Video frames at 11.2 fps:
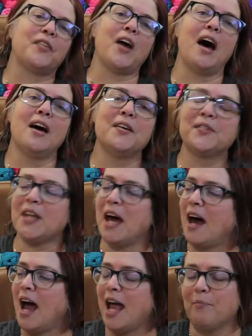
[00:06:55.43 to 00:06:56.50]
does
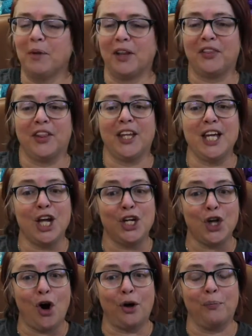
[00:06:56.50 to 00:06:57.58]
a monthly
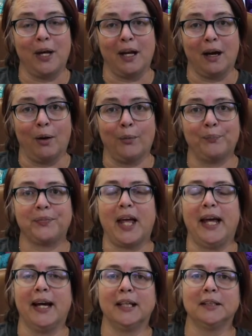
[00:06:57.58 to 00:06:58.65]
yarn bingo,
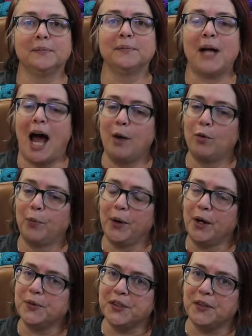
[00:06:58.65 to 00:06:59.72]
and I will
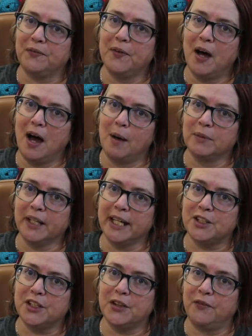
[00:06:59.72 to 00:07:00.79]
post the
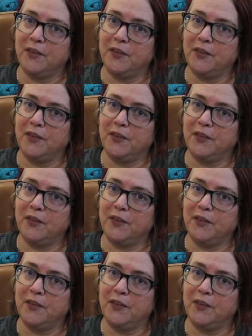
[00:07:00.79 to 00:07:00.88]
link to the